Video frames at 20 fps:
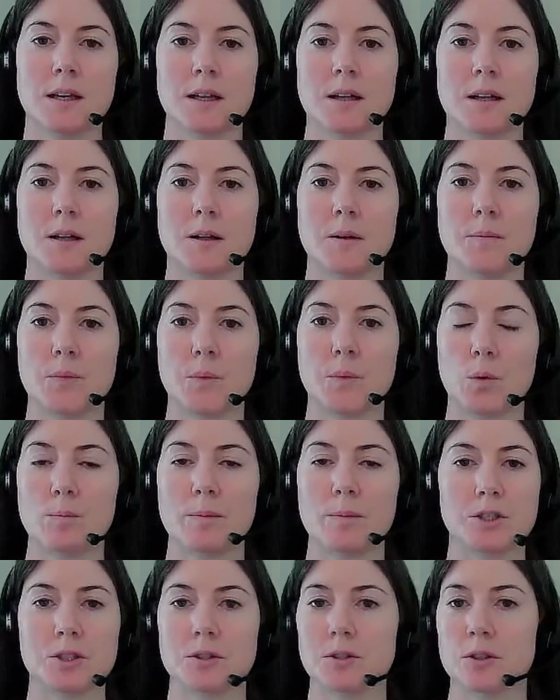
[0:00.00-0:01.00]
We
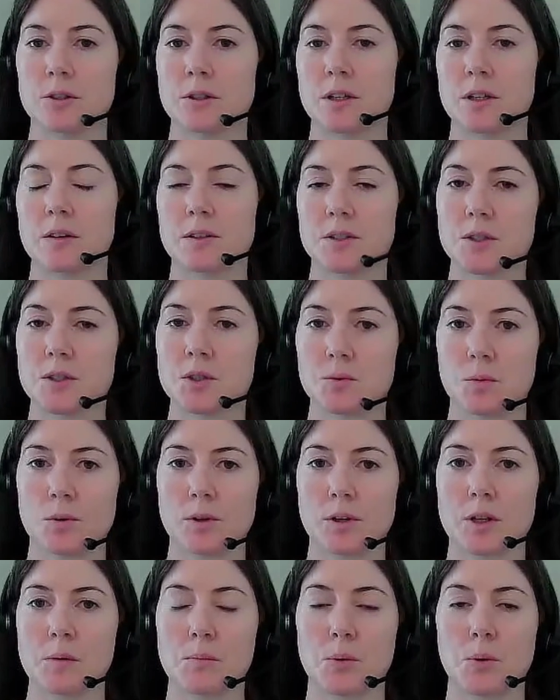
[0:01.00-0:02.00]
mentioned earlier, this is
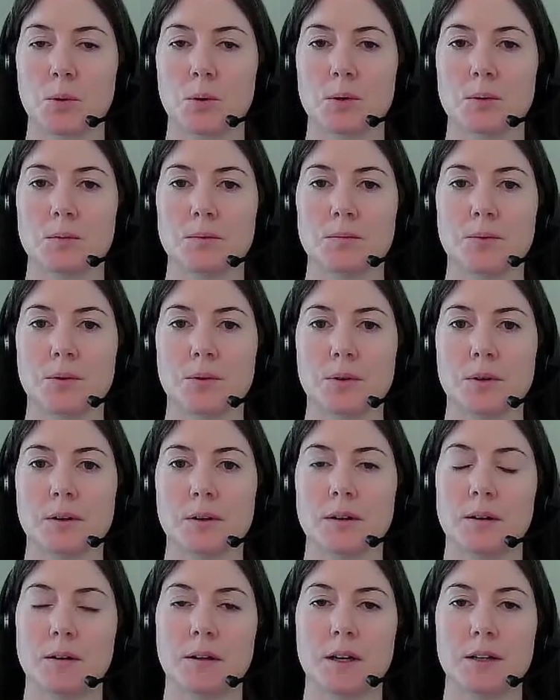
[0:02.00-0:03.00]
really important
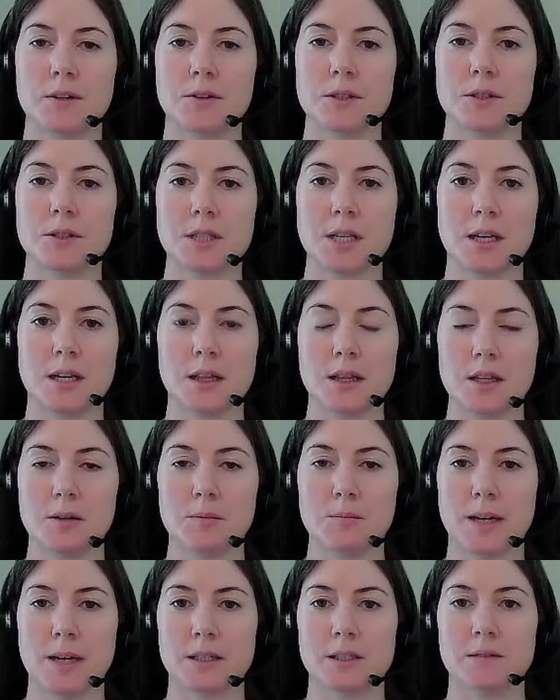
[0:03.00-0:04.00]
for understanding the
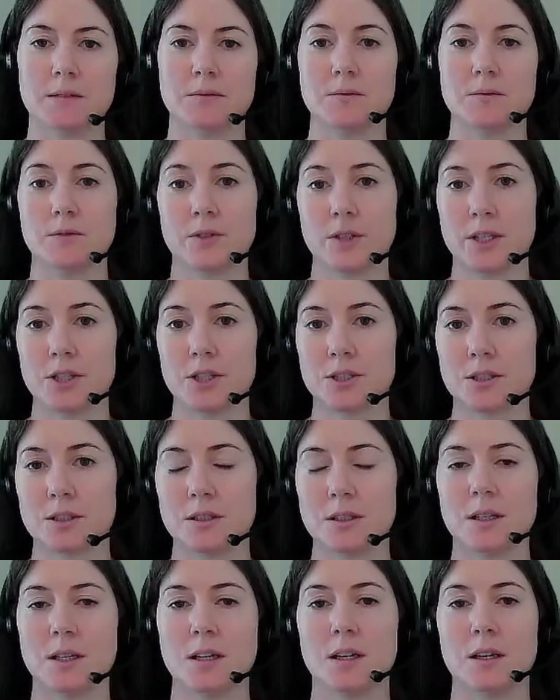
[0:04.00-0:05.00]
impact of
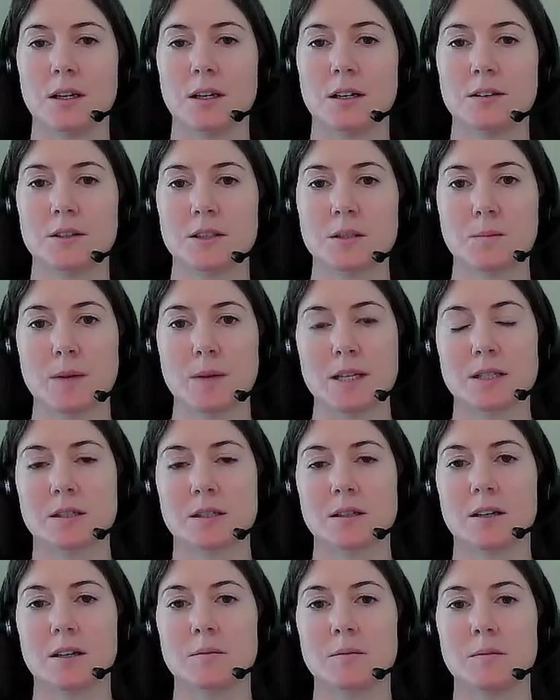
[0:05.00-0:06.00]
inflation on the space
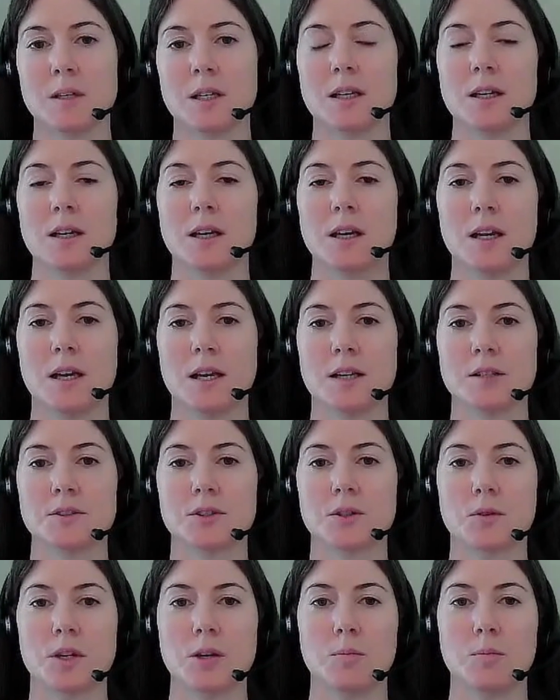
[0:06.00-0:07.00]
economy. And
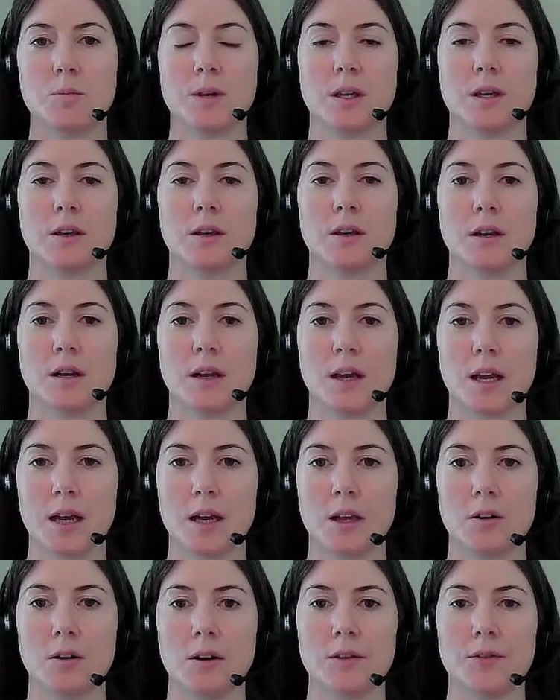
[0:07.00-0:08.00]
so keeping an
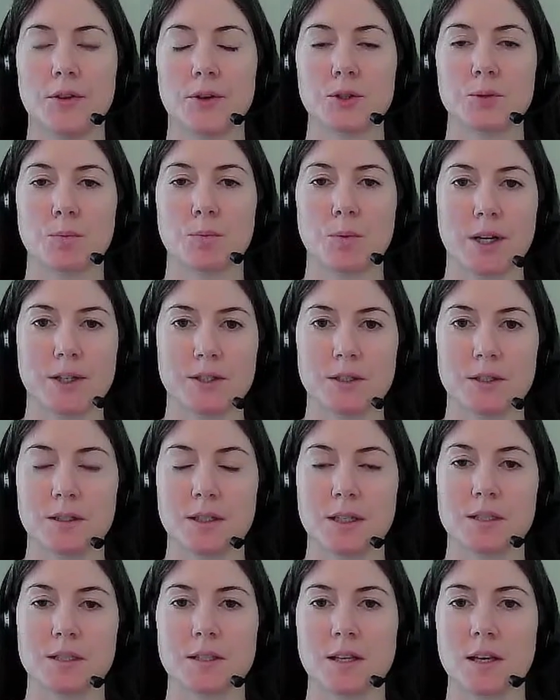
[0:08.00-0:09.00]
eye on those price
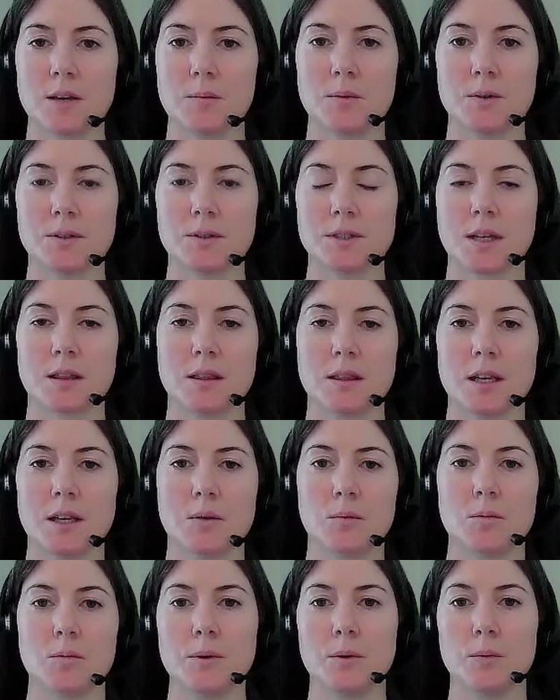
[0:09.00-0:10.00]
index tables, I
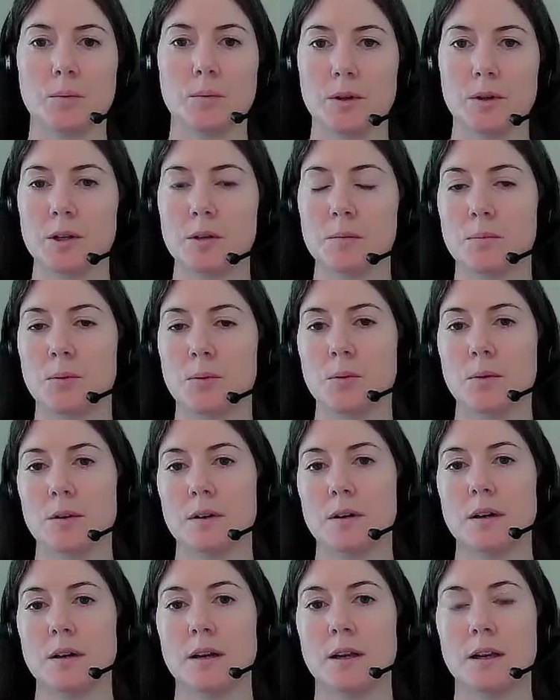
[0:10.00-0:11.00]
think, will be really
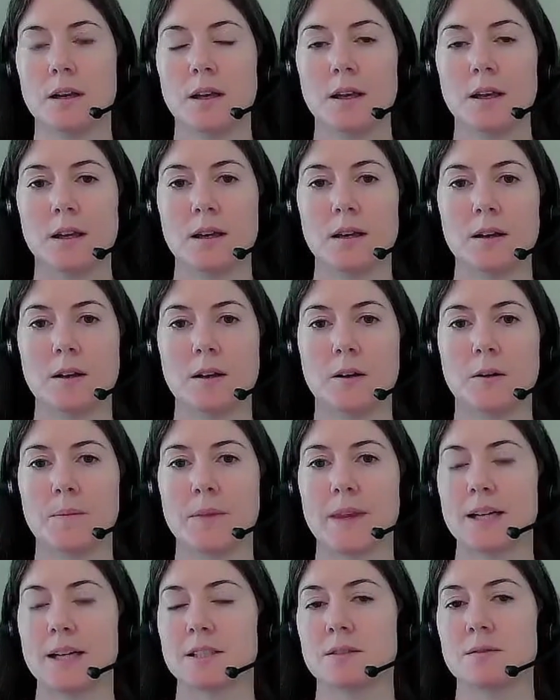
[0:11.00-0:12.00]
important
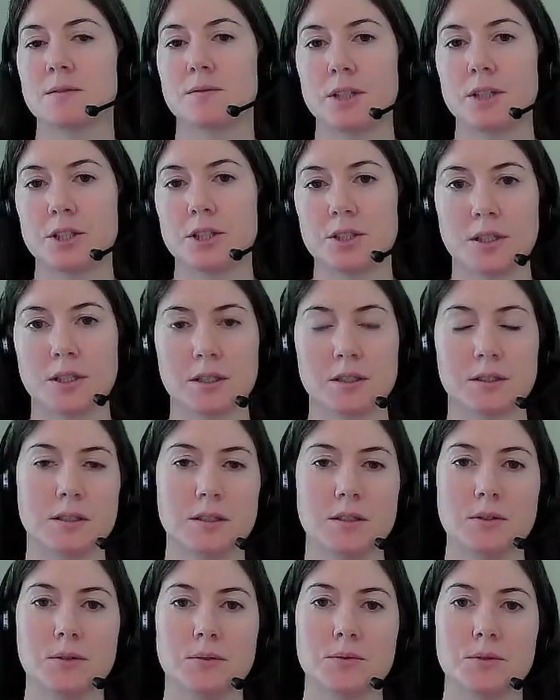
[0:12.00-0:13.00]
as inflation
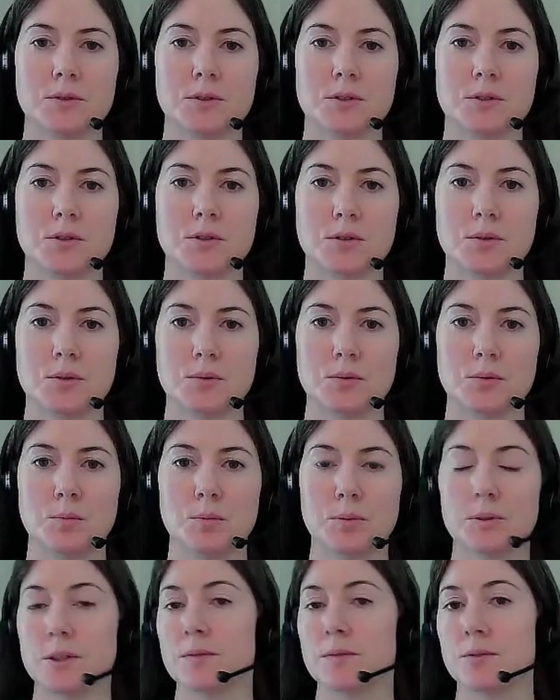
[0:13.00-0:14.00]
continues to
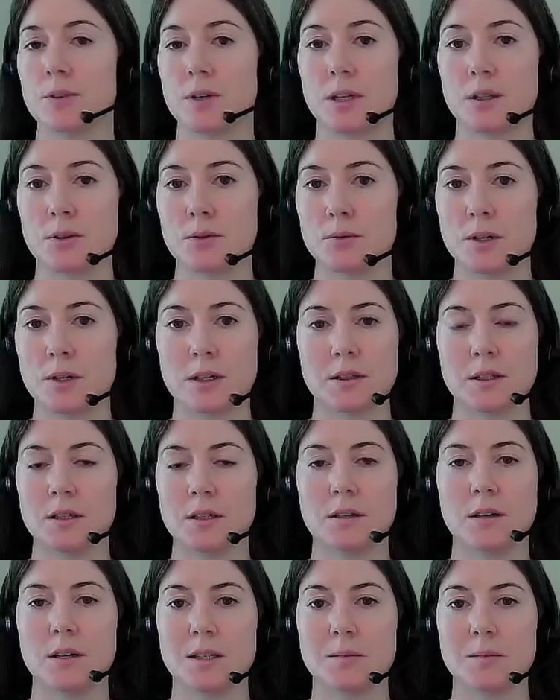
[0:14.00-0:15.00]
proliferate throughout the
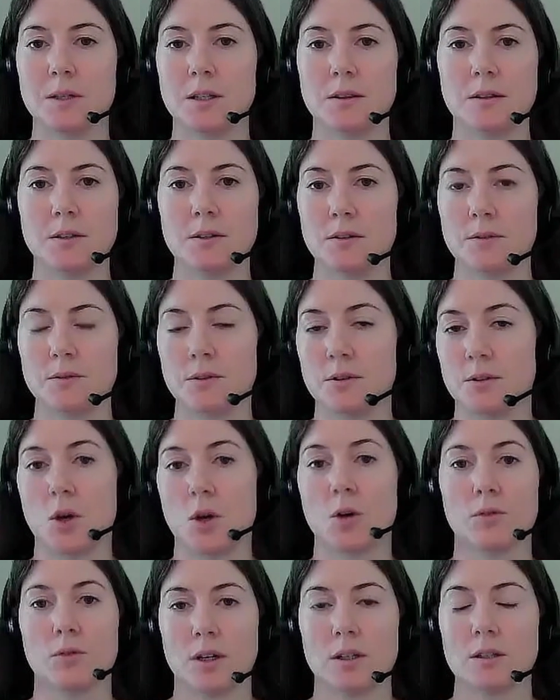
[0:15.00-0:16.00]
economy, the
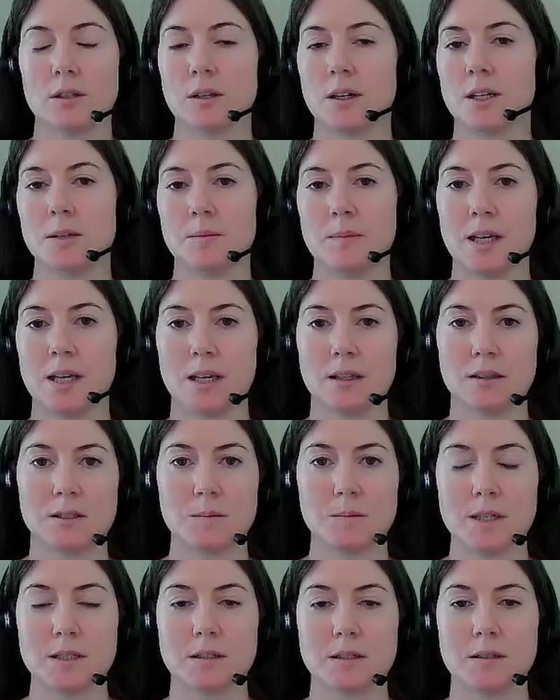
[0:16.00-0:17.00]
overall economy and the
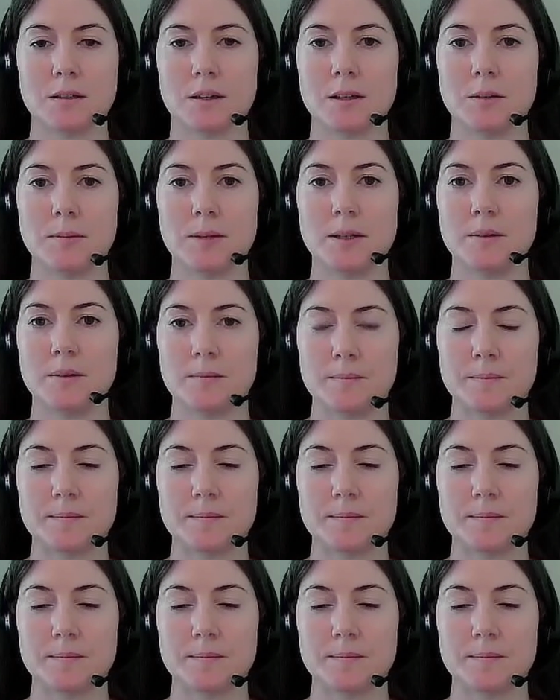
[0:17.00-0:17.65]
space economy.